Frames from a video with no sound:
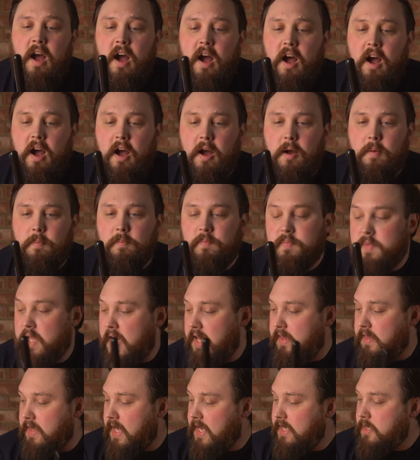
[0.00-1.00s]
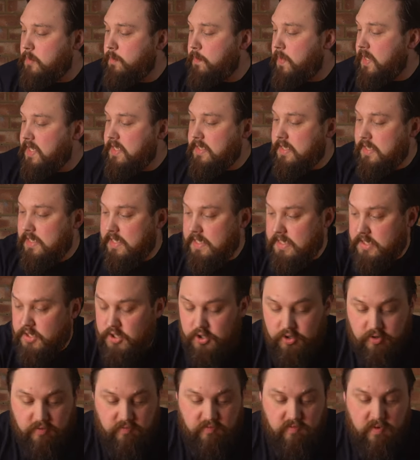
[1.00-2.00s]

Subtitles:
and that's basically to